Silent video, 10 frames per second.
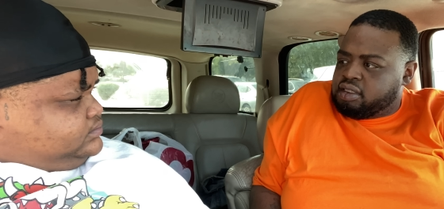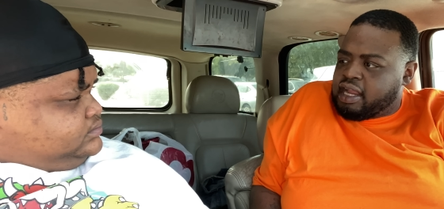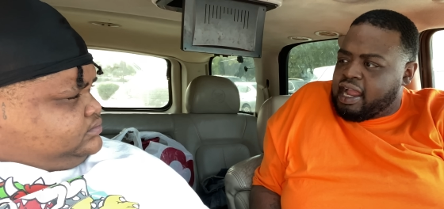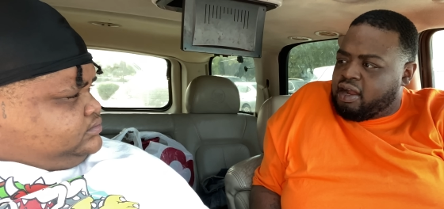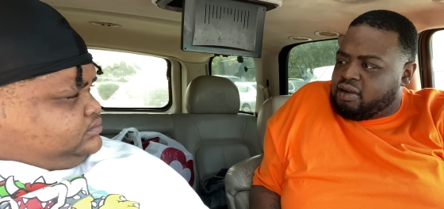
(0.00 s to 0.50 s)

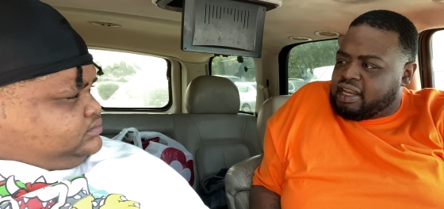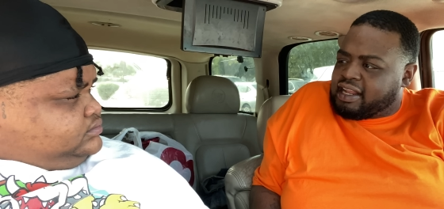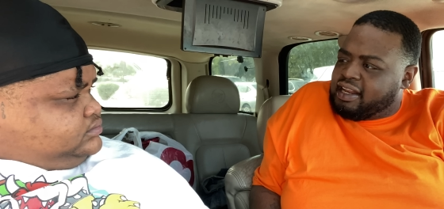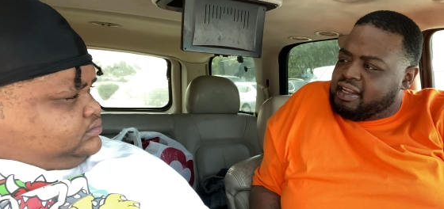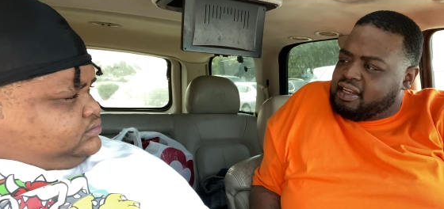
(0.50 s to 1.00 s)
Speaker 1: How? Because I
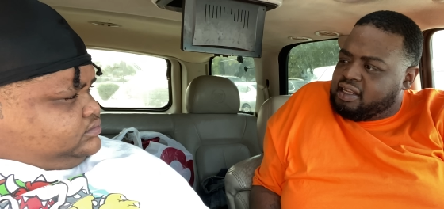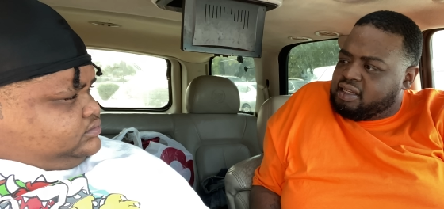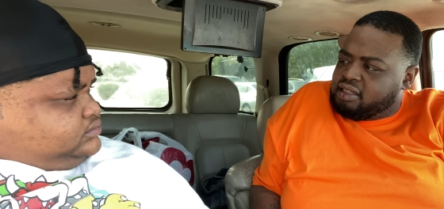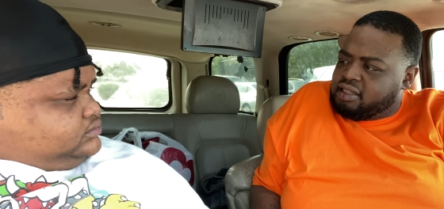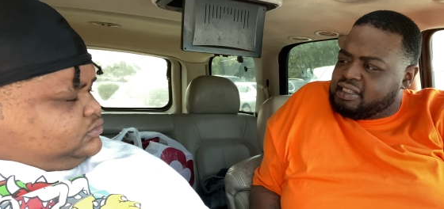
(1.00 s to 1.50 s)
cleaned it.
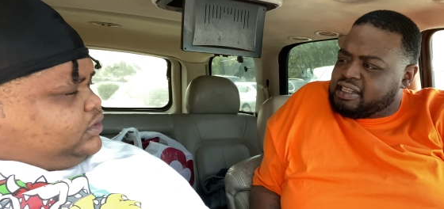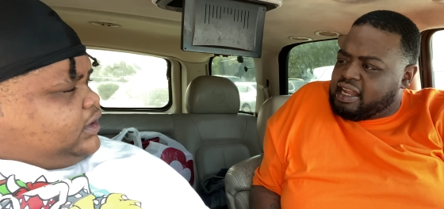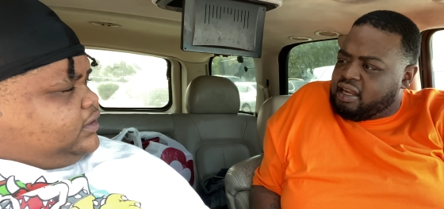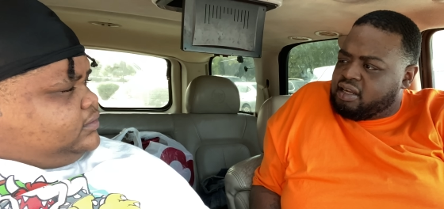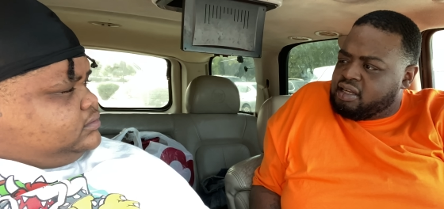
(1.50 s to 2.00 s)
That's when?
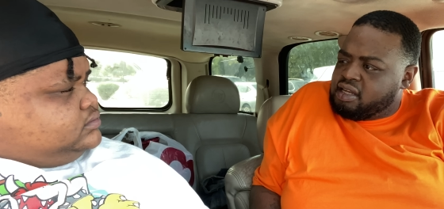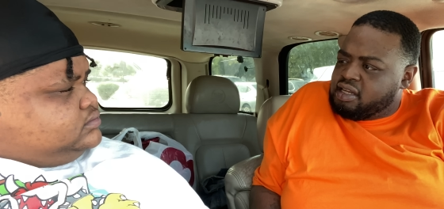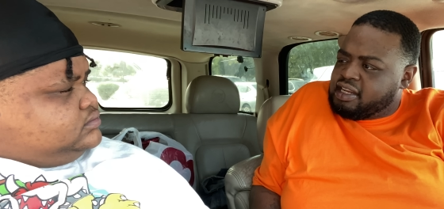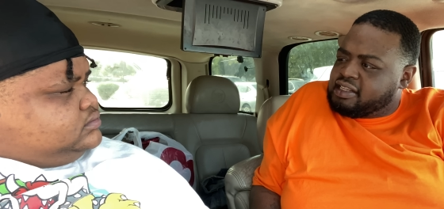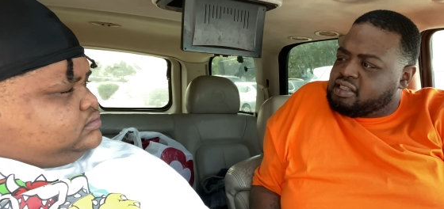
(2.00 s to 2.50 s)
how.
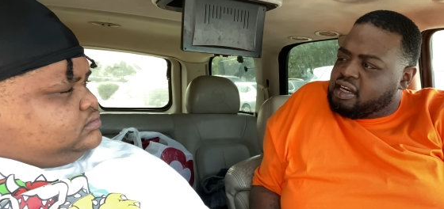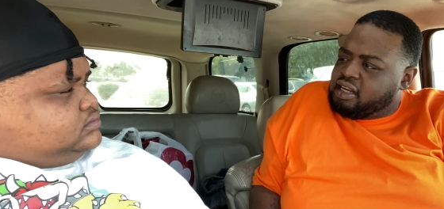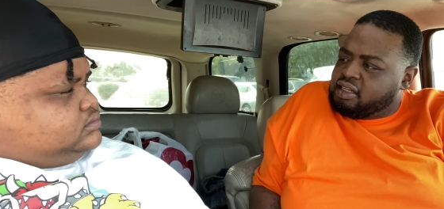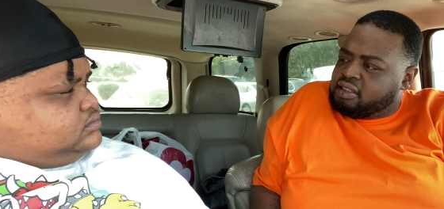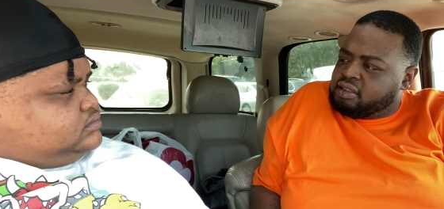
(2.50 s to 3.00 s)
Yesterday.
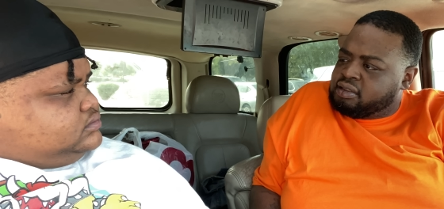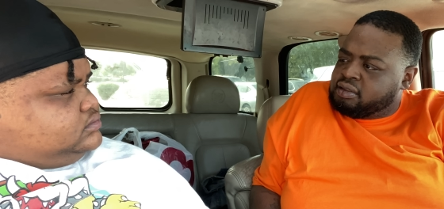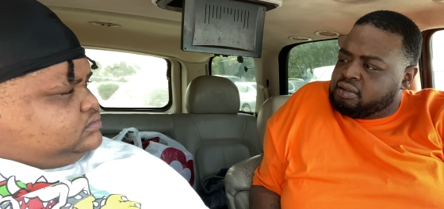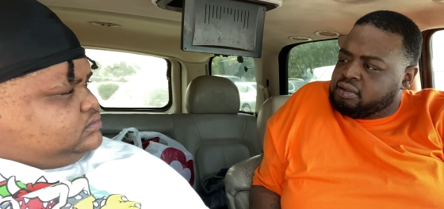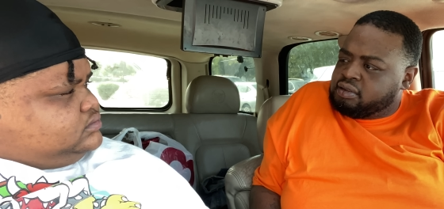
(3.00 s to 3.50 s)

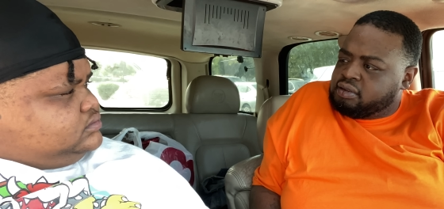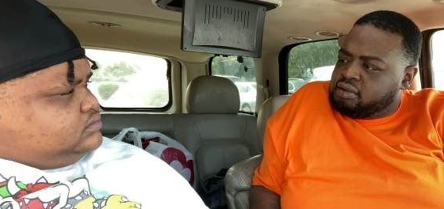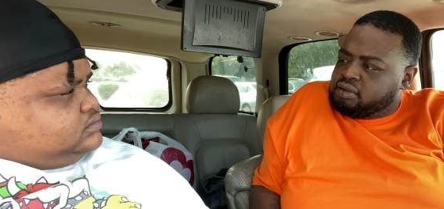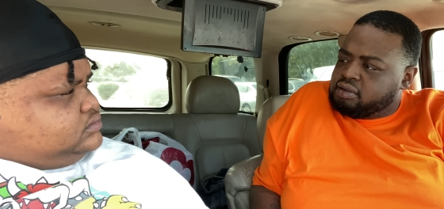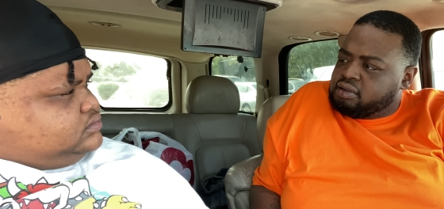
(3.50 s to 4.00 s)

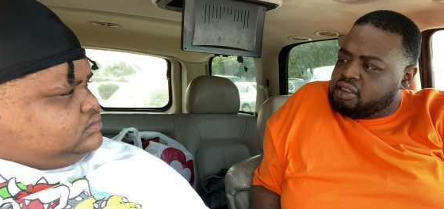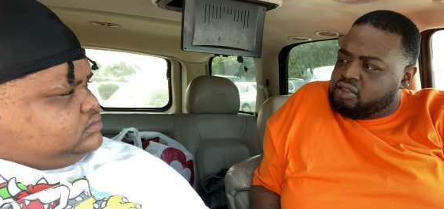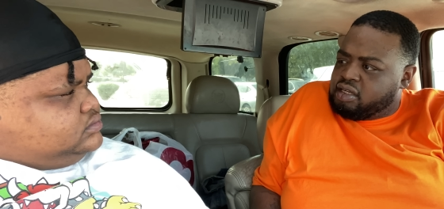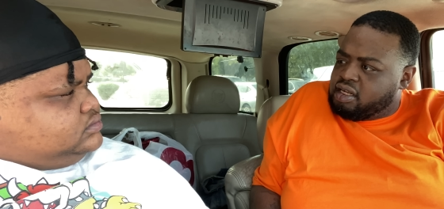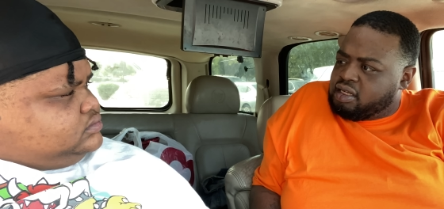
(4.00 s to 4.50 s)
Did you
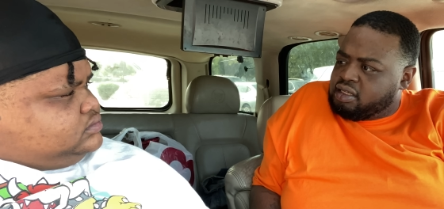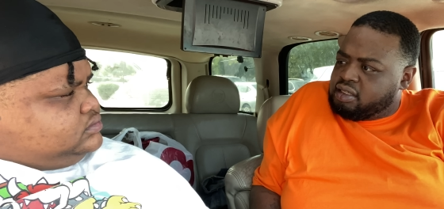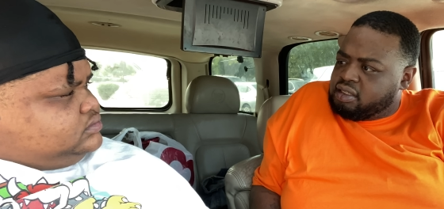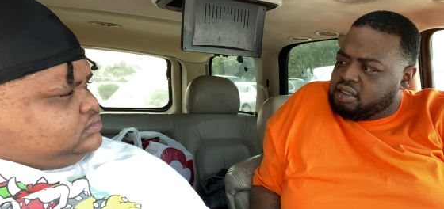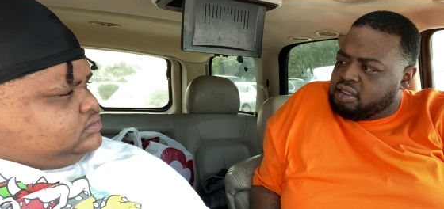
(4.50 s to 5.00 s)
look?
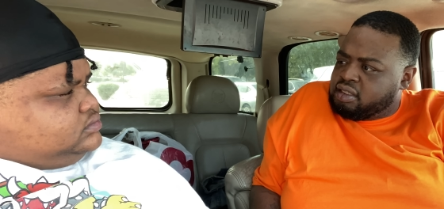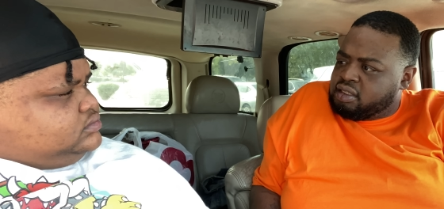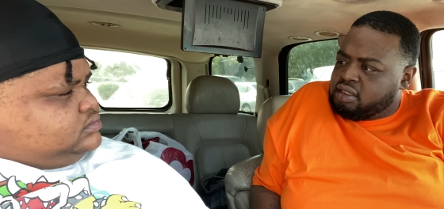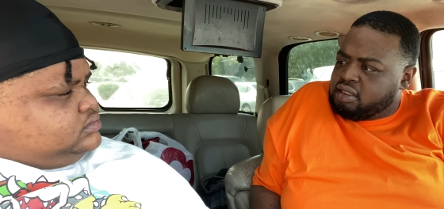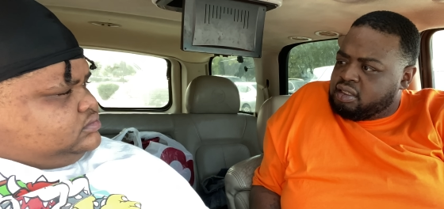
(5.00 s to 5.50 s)

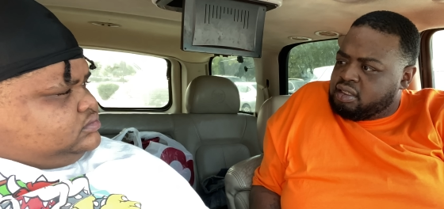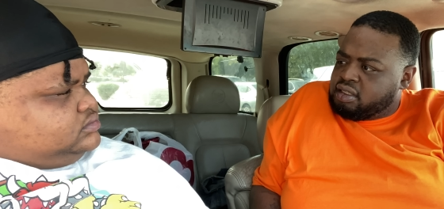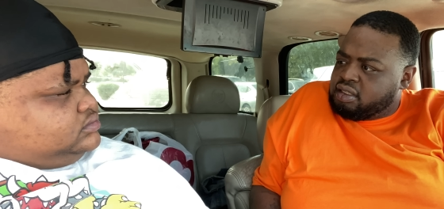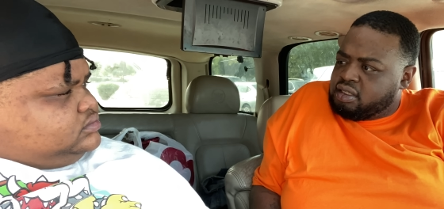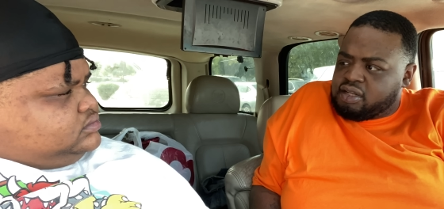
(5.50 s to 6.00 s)

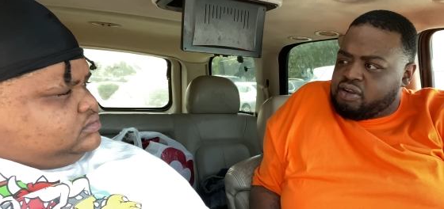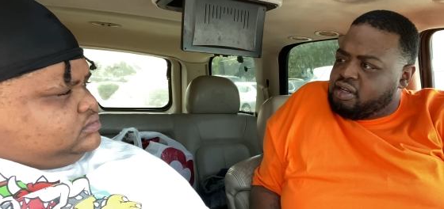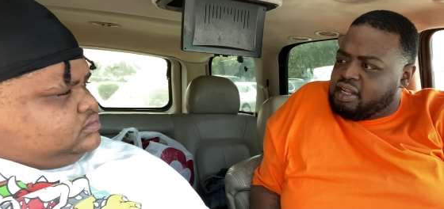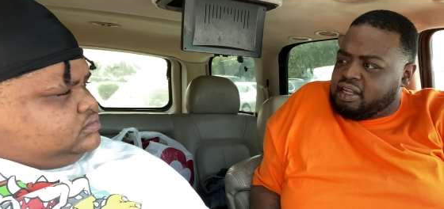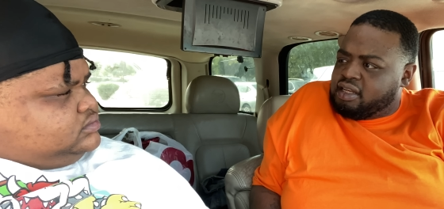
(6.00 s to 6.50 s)
No, you
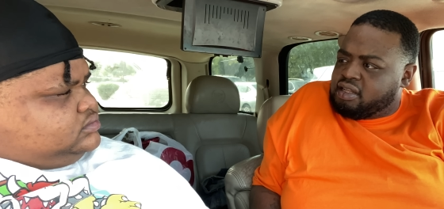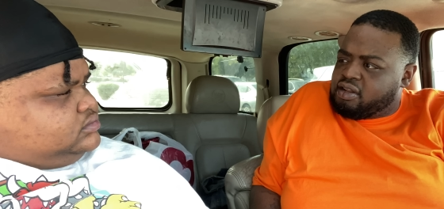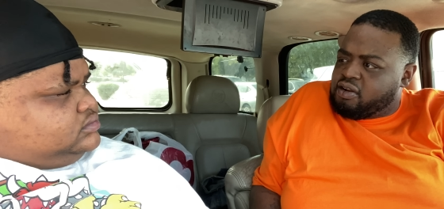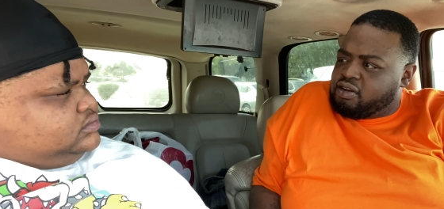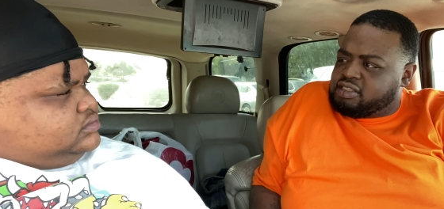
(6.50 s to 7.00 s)
didn't.
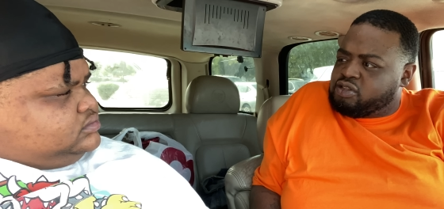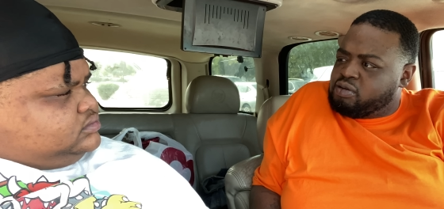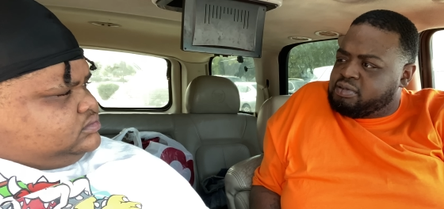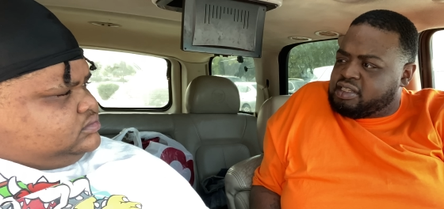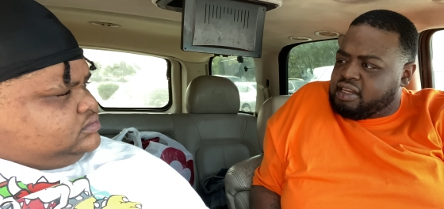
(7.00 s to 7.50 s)
don't assume
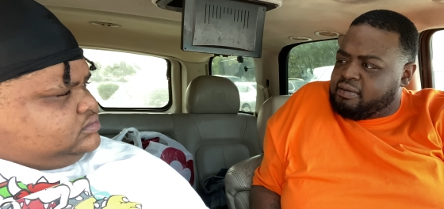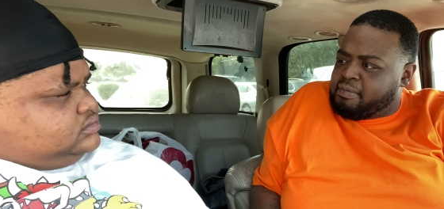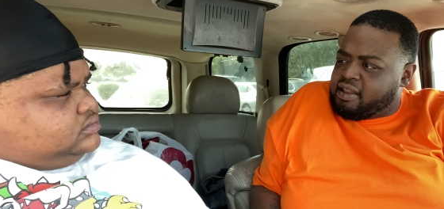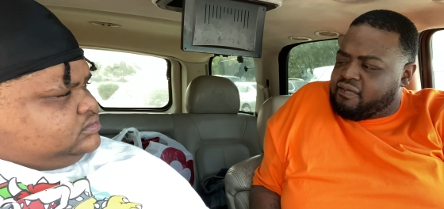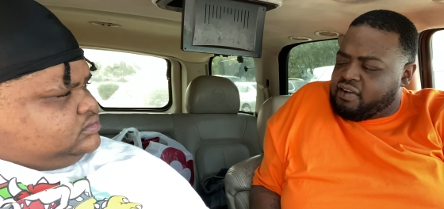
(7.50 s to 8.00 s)
shit, you
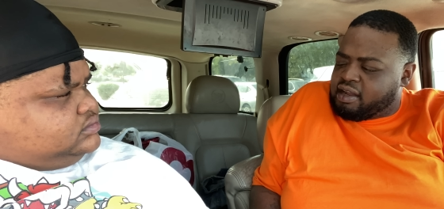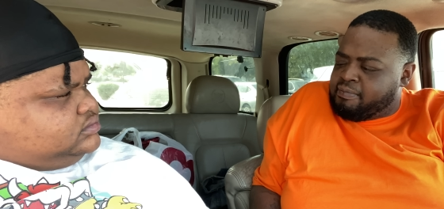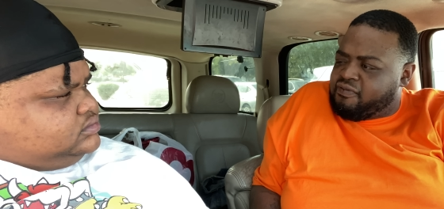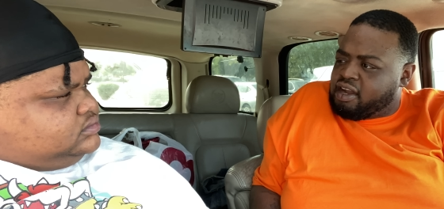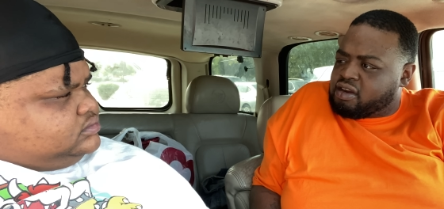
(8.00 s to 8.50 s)
motherfucking
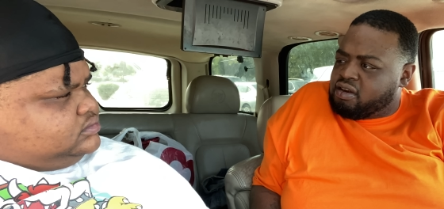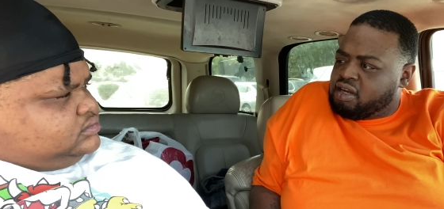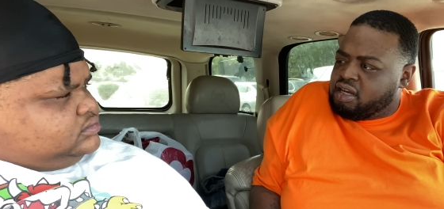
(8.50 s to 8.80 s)
fucker.